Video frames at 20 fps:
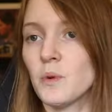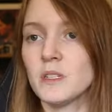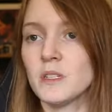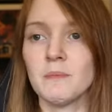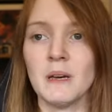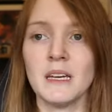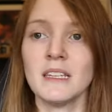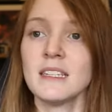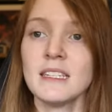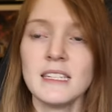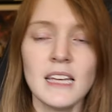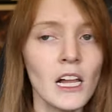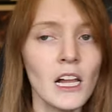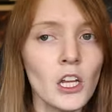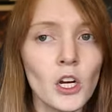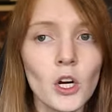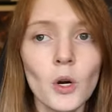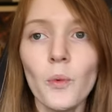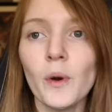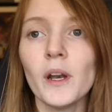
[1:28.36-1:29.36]
was a
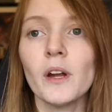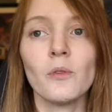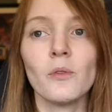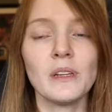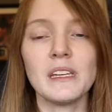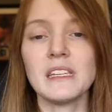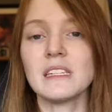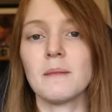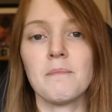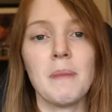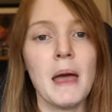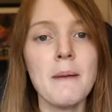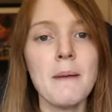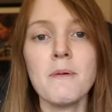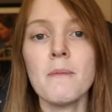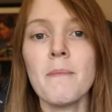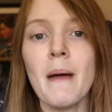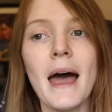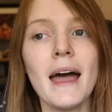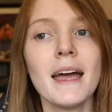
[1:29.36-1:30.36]
bestseller. When it released in
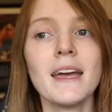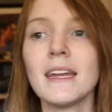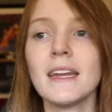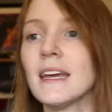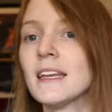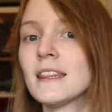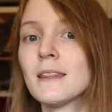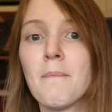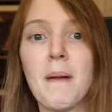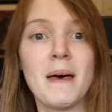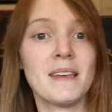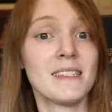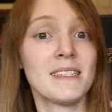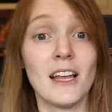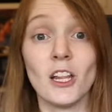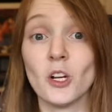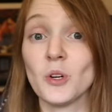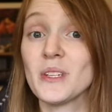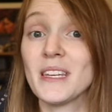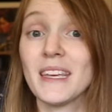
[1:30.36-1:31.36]
paperback, it hit the
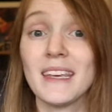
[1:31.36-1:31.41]
bestsellers